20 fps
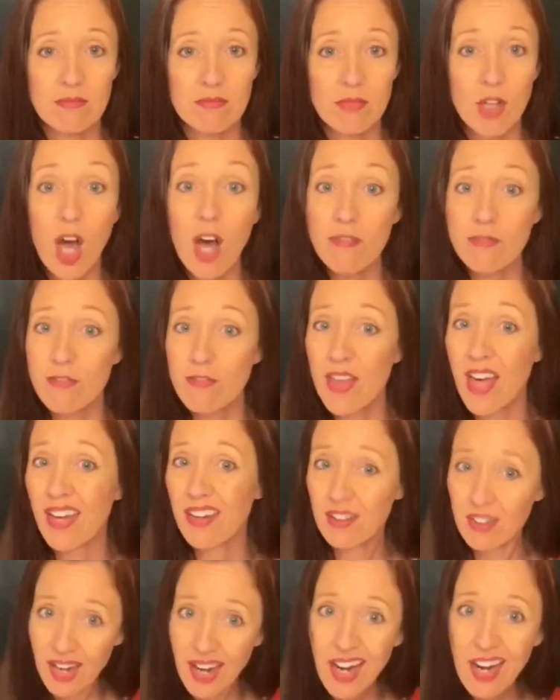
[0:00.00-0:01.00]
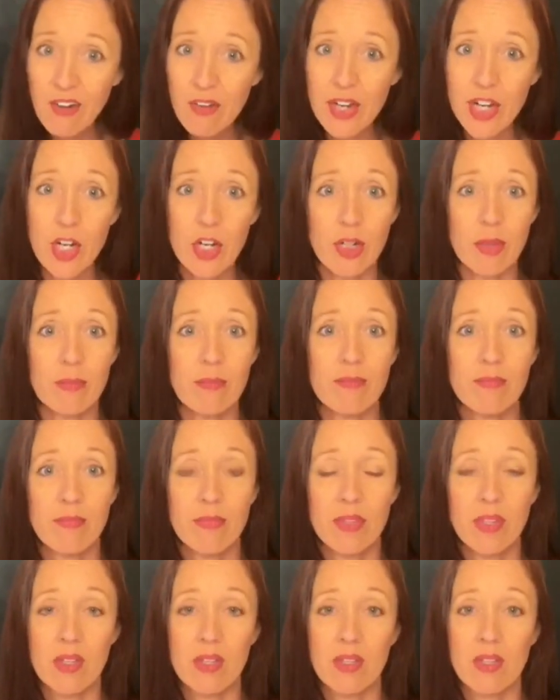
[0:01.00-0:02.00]
of that hairy arm.
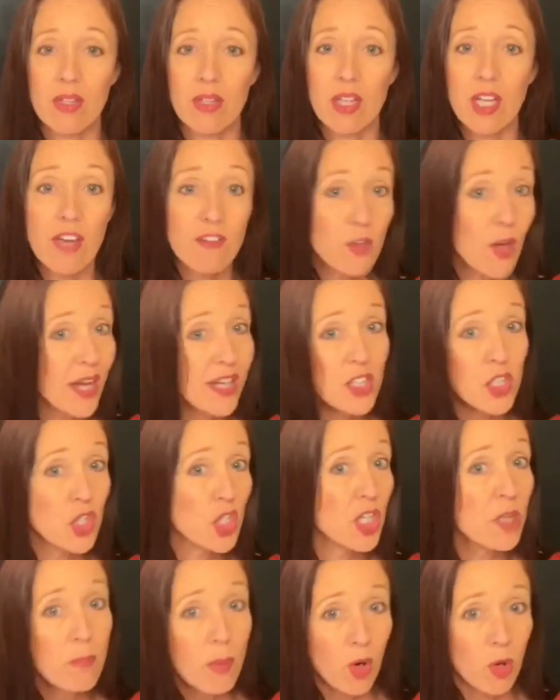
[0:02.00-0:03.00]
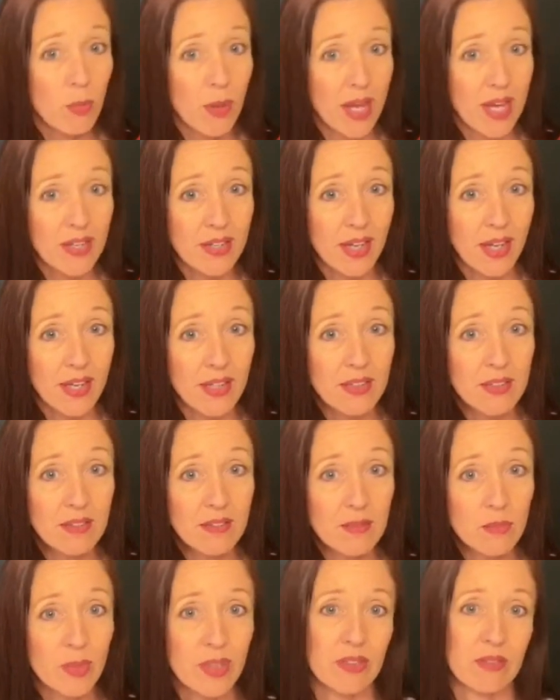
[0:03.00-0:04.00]
If you had a cheapo Band-Aid,
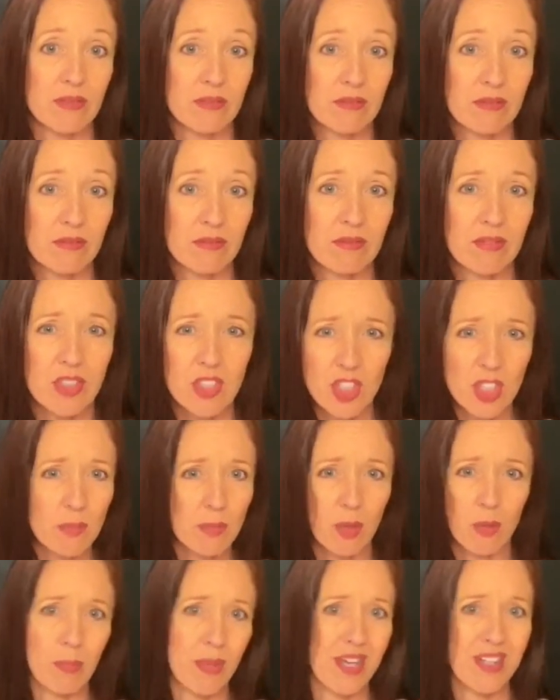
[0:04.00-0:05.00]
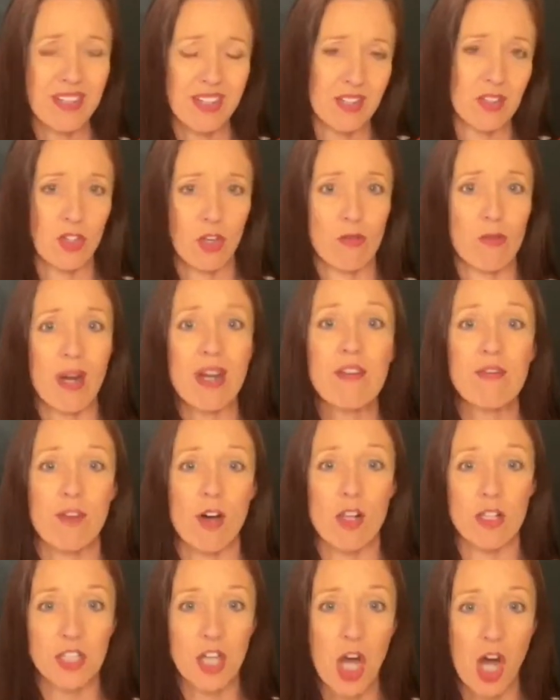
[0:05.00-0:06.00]
well, the cheapo Band-Aid's already
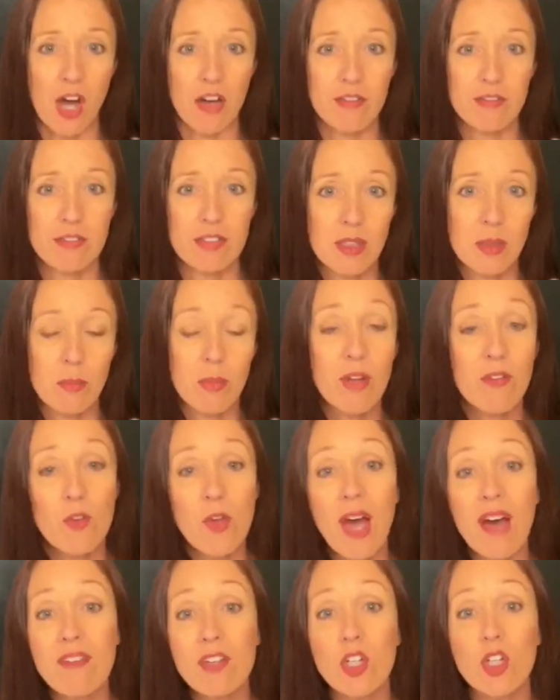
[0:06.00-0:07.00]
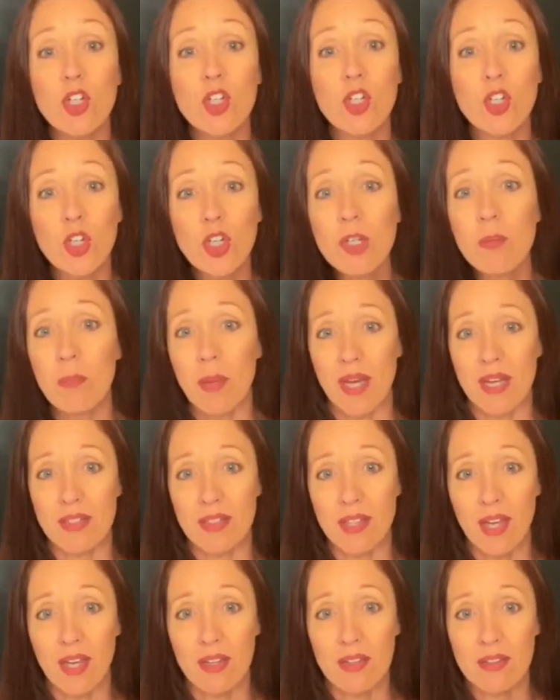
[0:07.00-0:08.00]
fallen off. But if you have a good
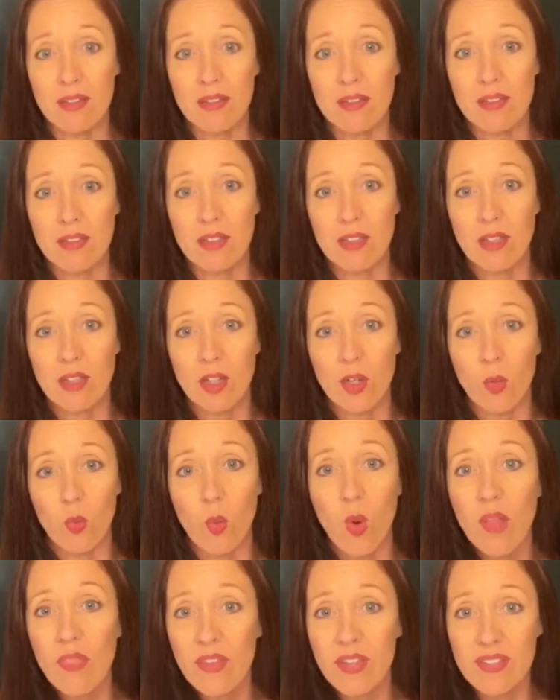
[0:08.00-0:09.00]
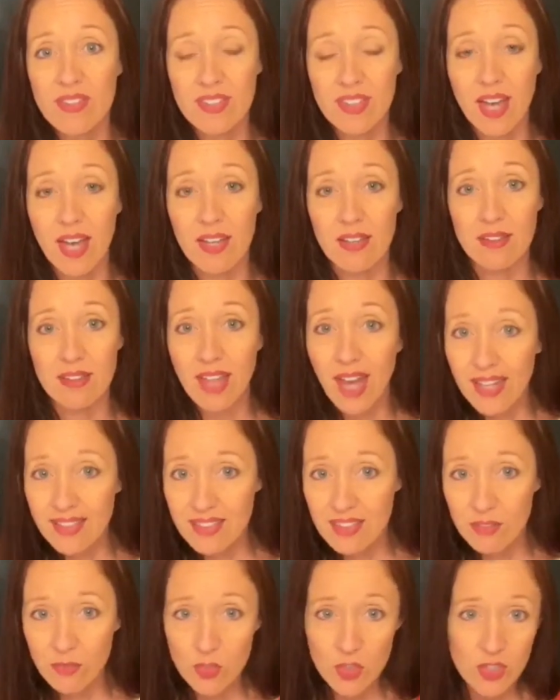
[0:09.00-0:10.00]
Band-Aid, one that's got lots
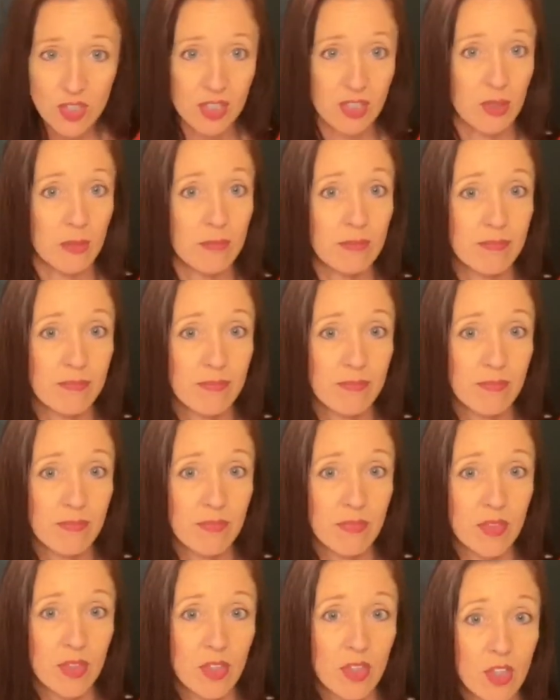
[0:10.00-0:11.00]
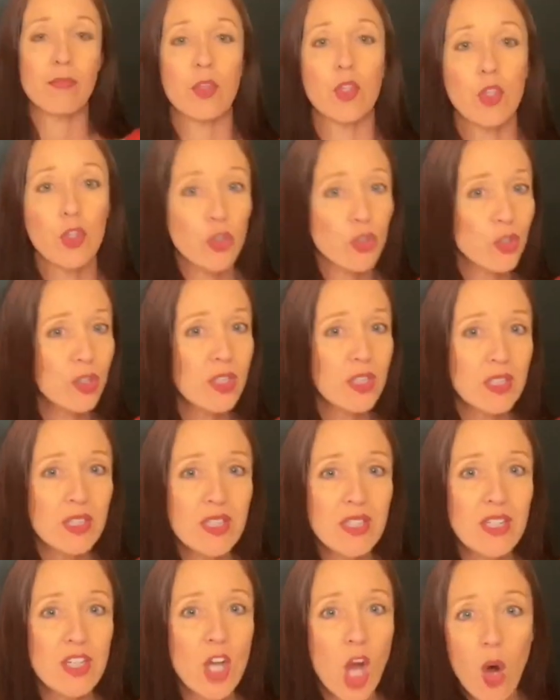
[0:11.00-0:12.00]
of stickum, you're gonna
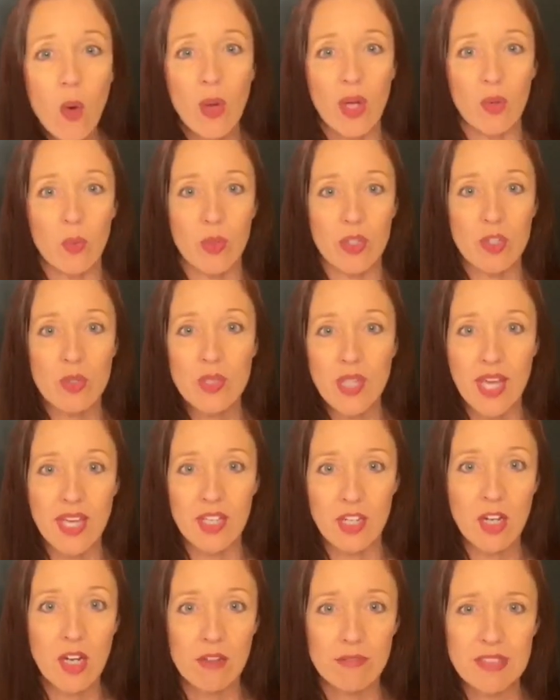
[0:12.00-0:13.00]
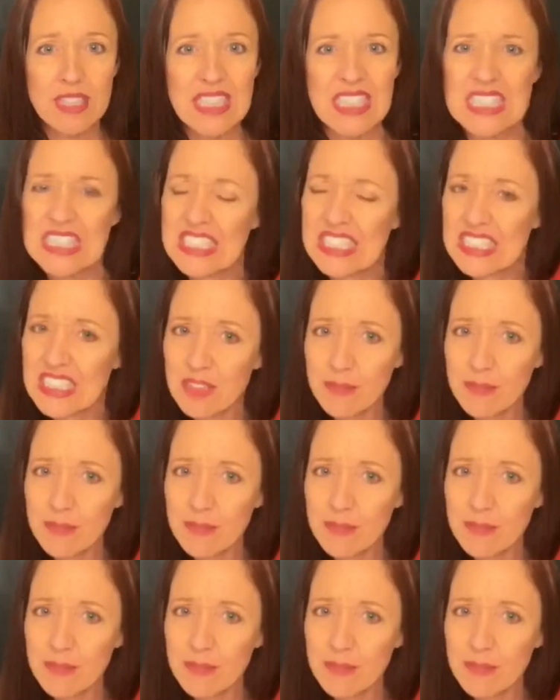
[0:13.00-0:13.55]
know it when you take it off. Eesh,